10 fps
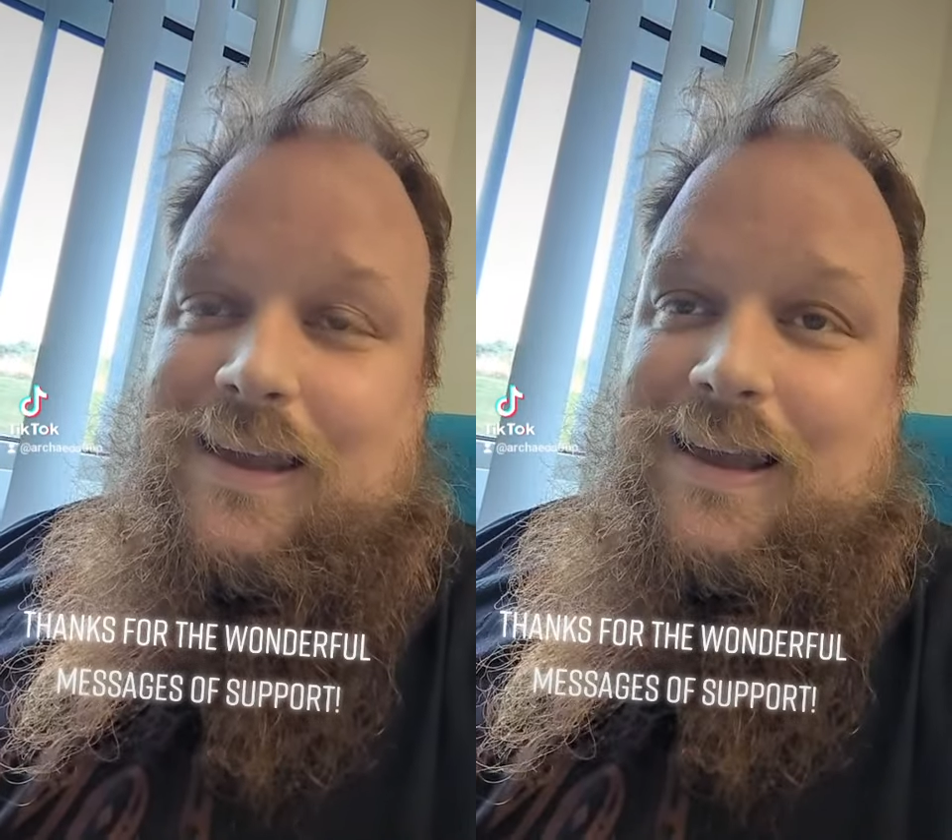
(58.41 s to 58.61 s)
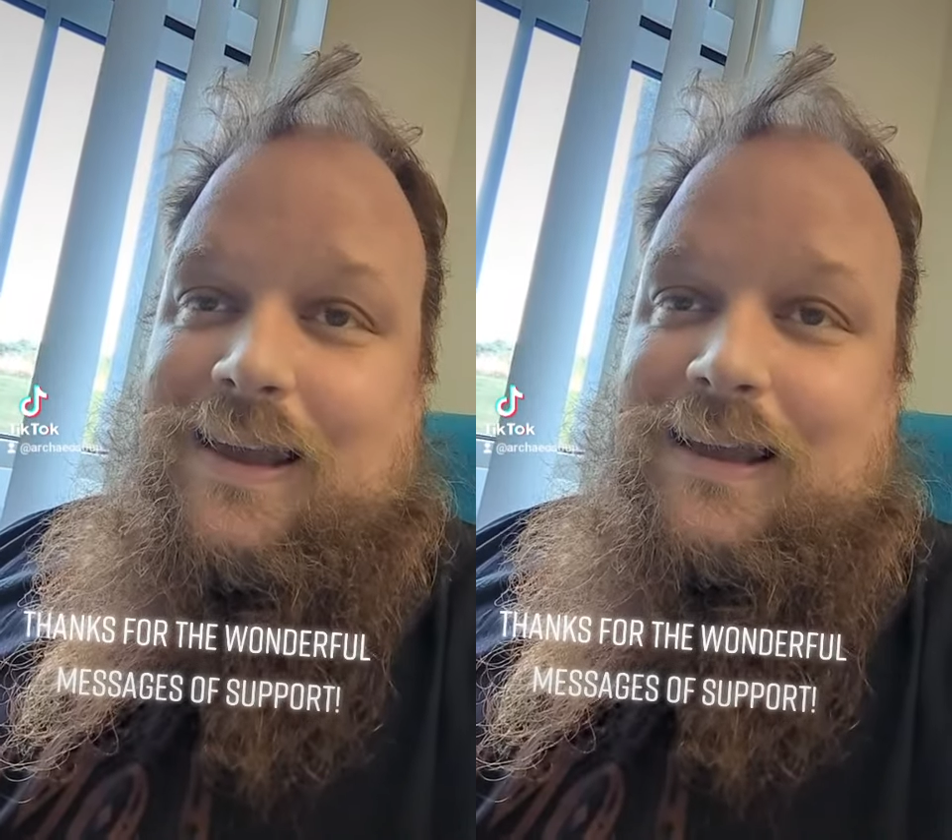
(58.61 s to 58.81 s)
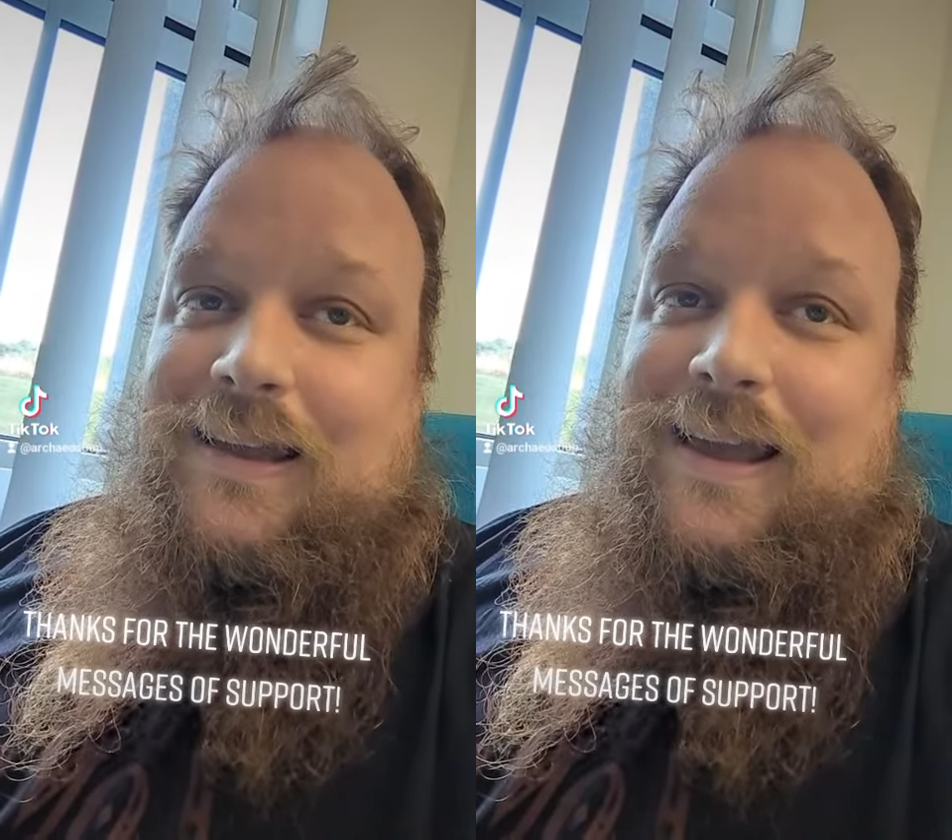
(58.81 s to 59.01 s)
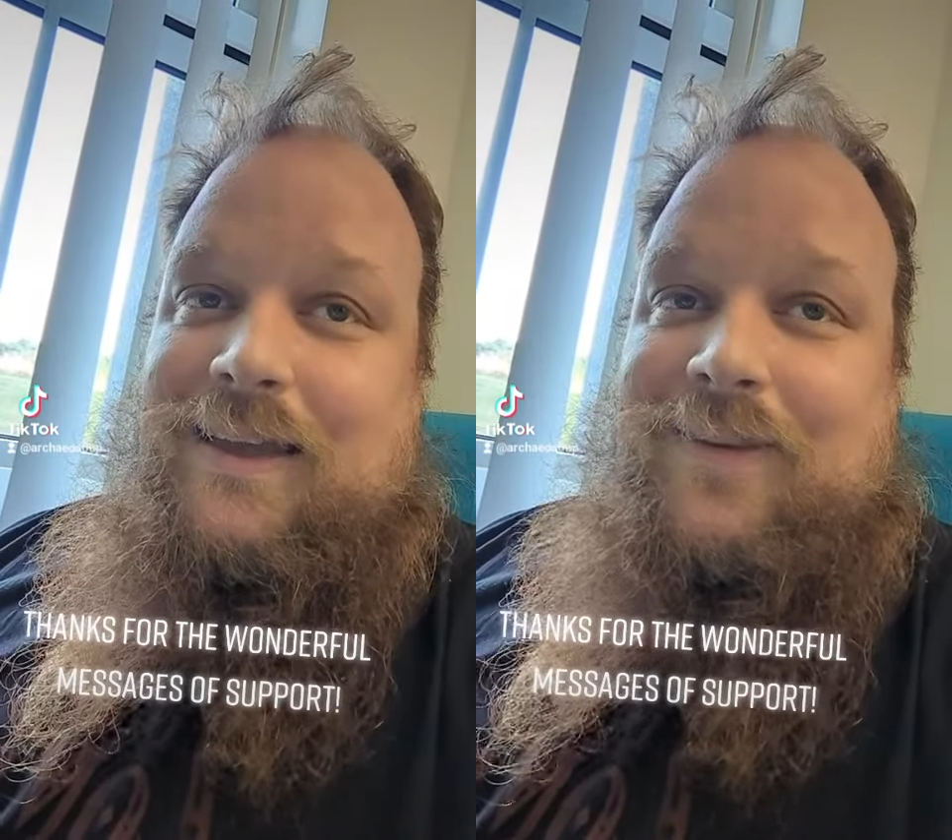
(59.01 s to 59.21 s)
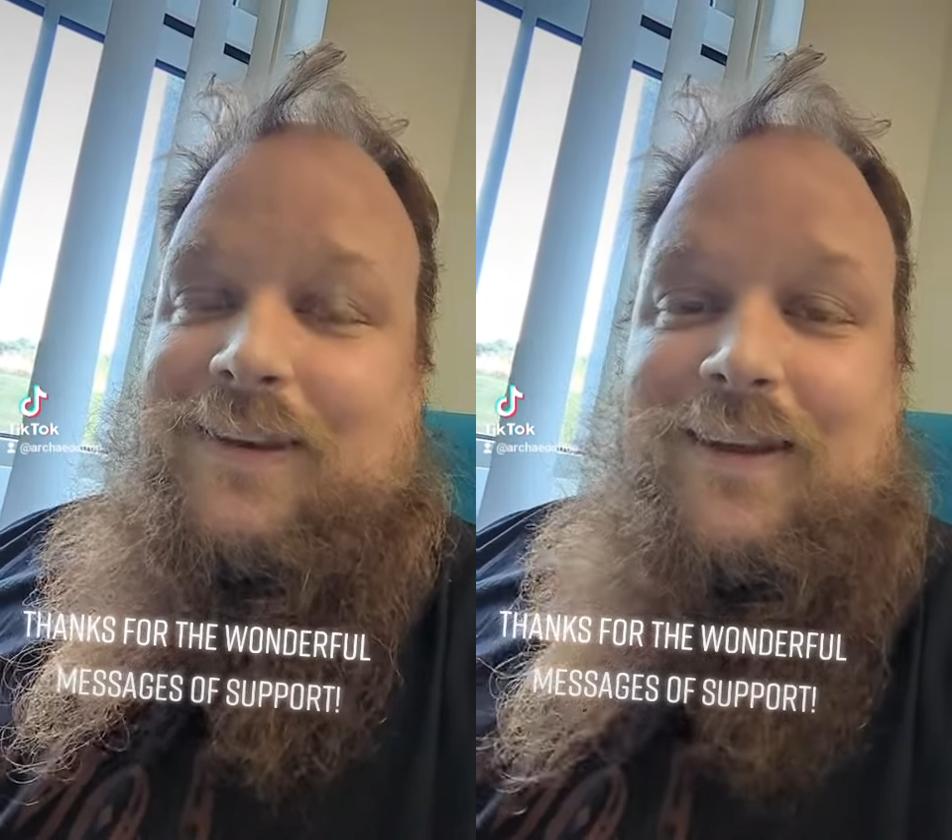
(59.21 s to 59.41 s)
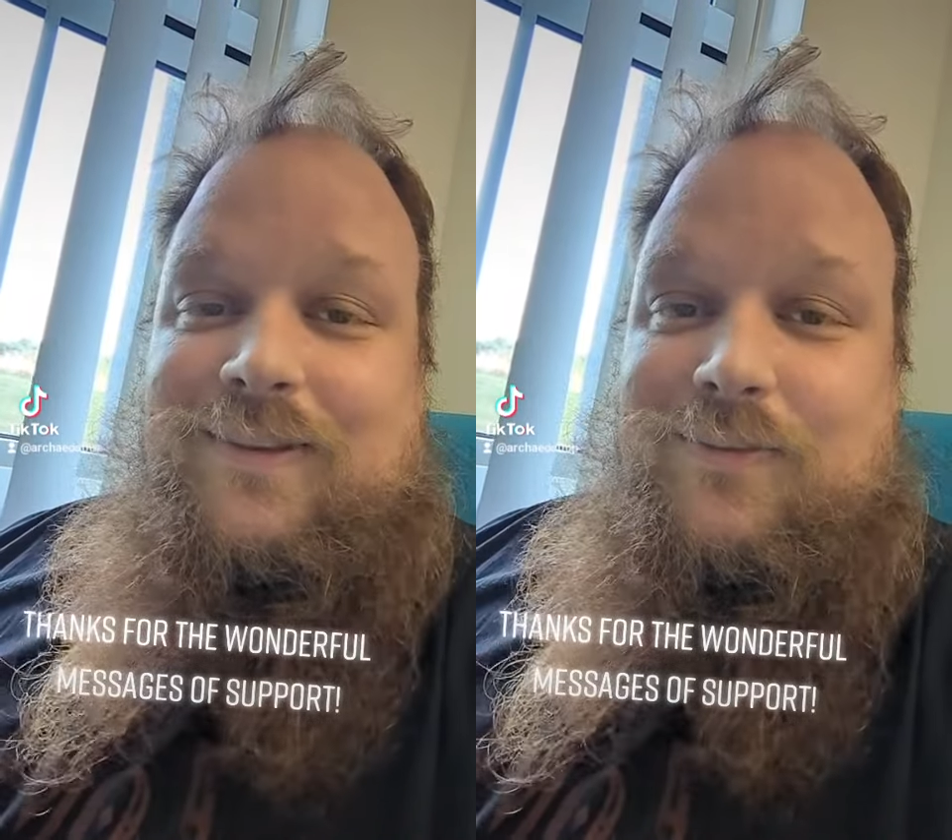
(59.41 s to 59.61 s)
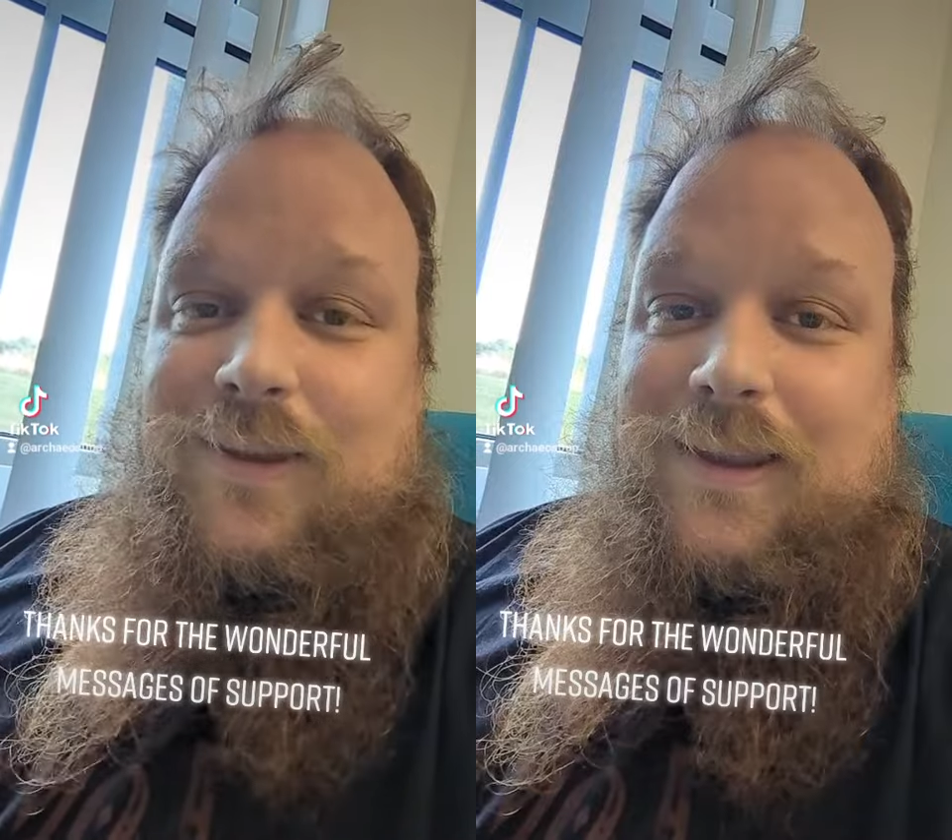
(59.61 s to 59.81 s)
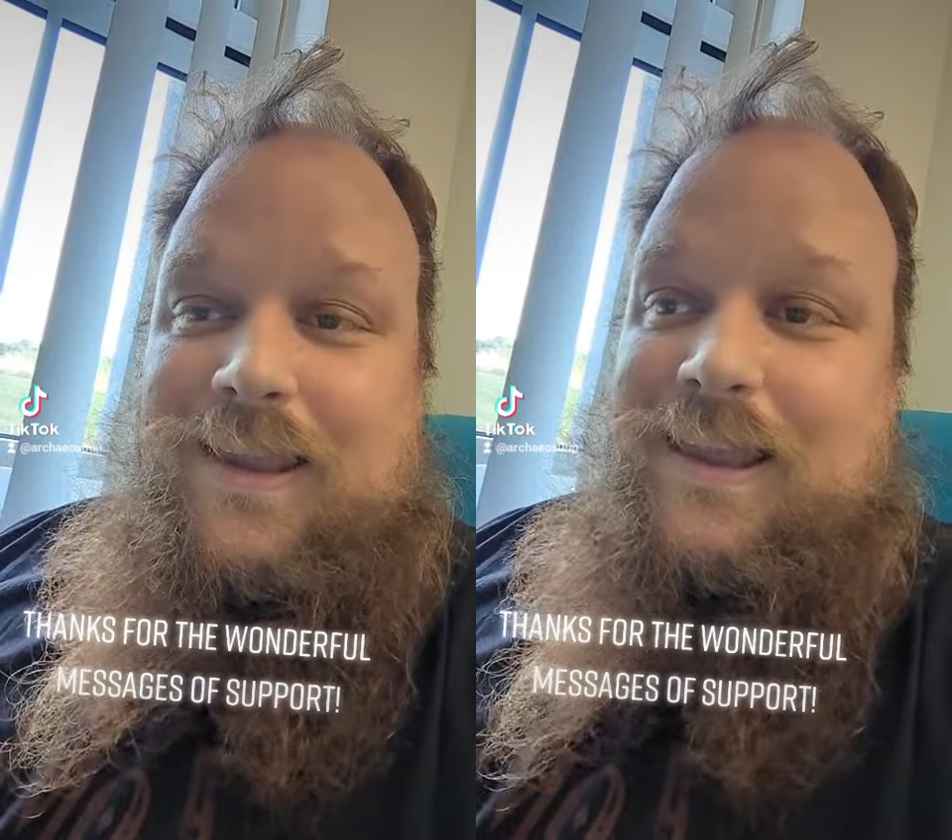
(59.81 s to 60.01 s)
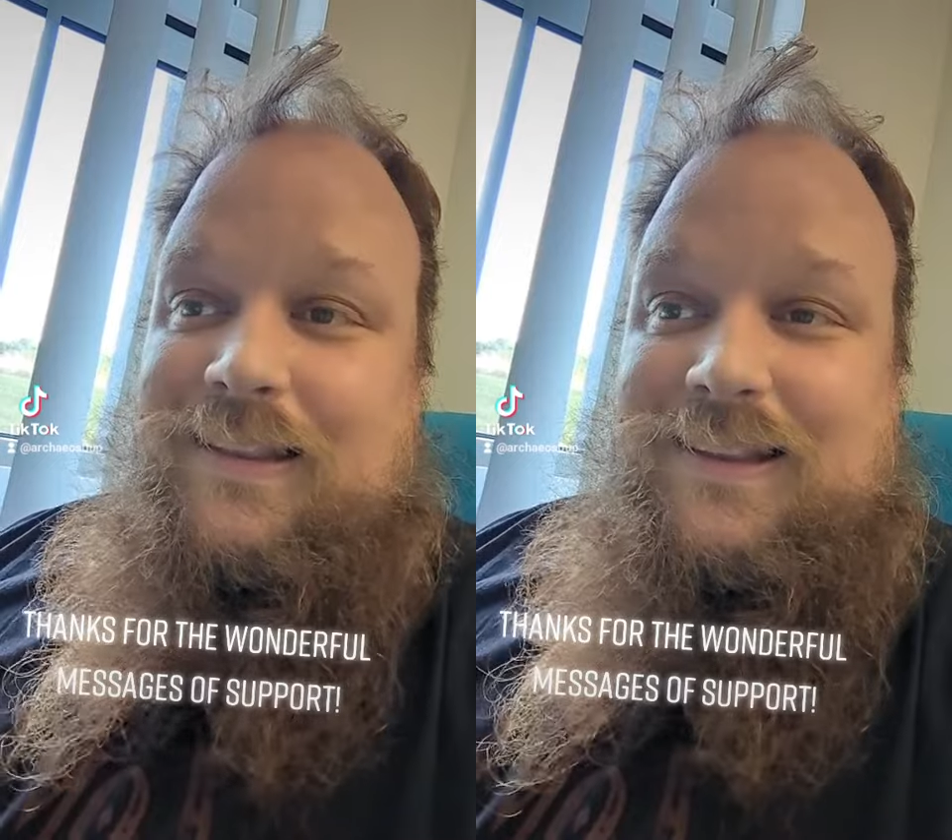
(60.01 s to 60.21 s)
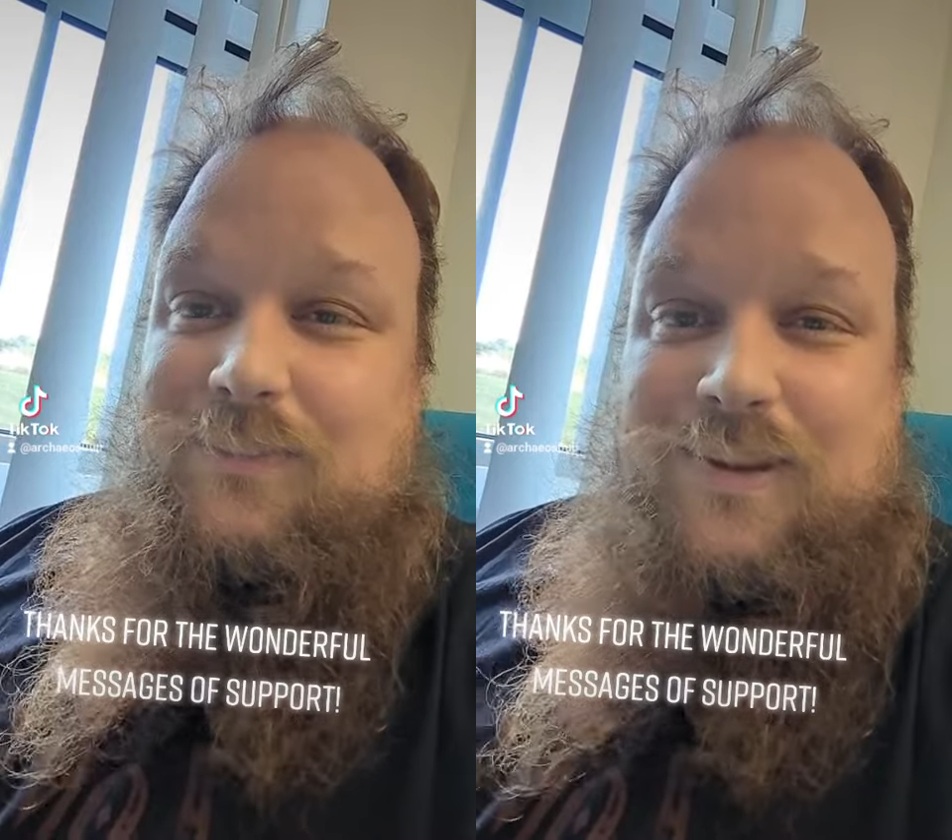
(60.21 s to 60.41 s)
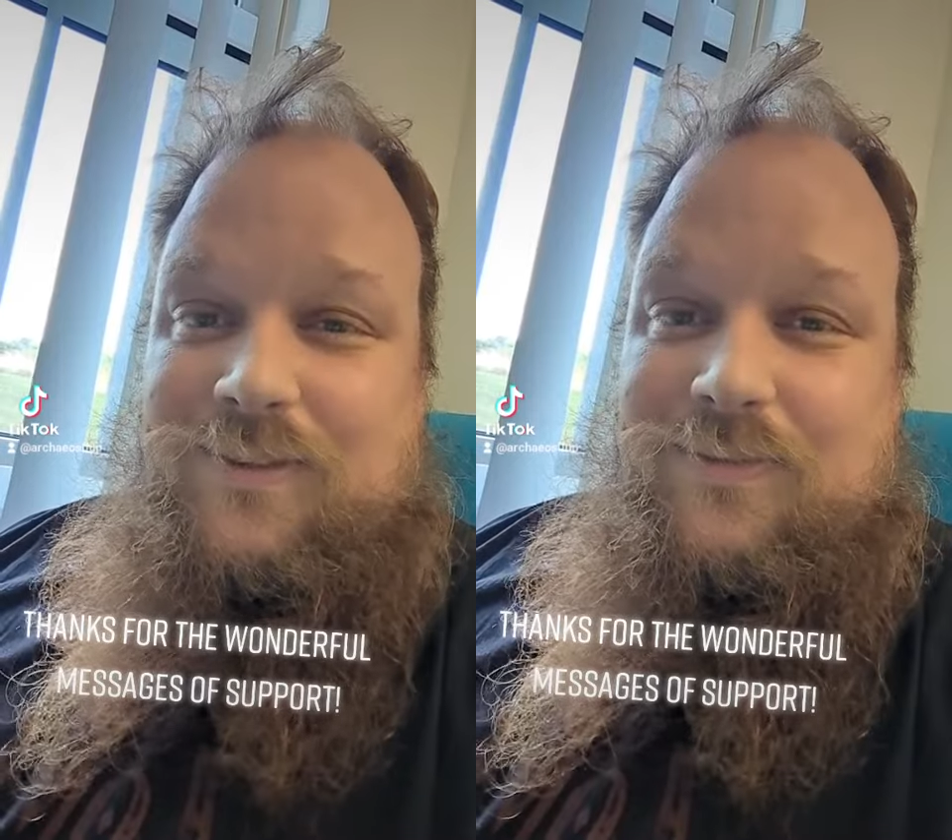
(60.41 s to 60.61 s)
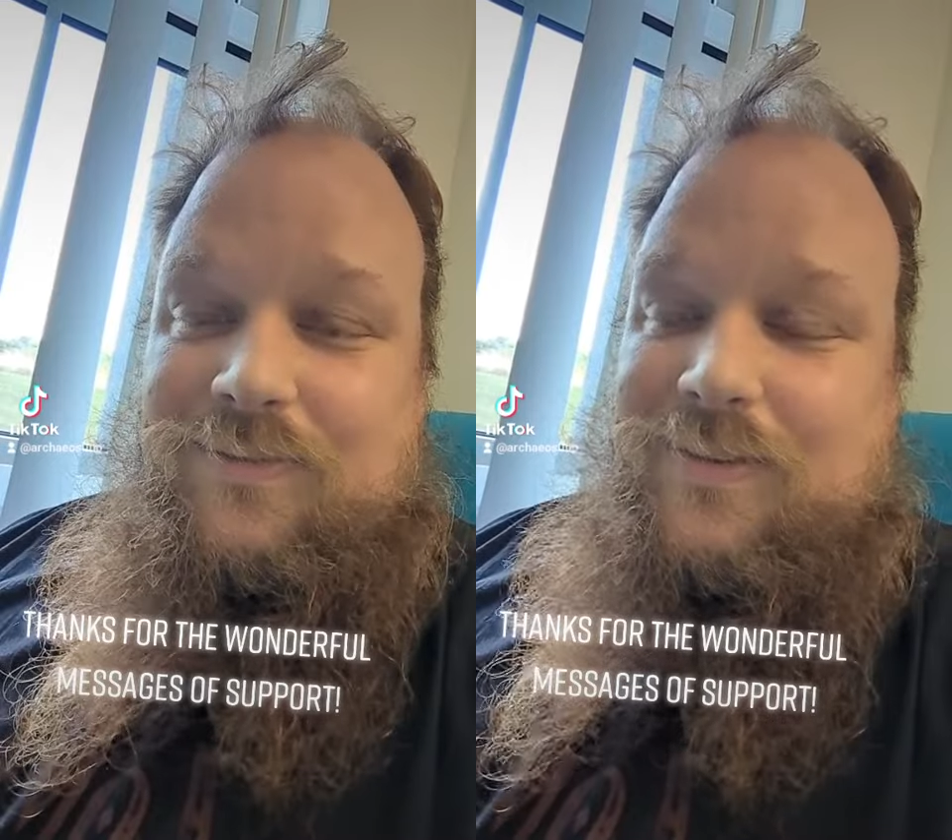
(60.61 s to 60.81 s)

a, a, a heavy night of drinking, a little bit of,